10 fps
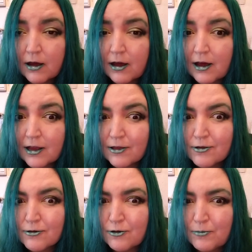And
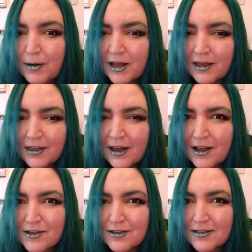so many that I
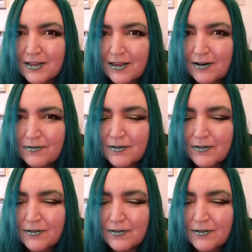just love.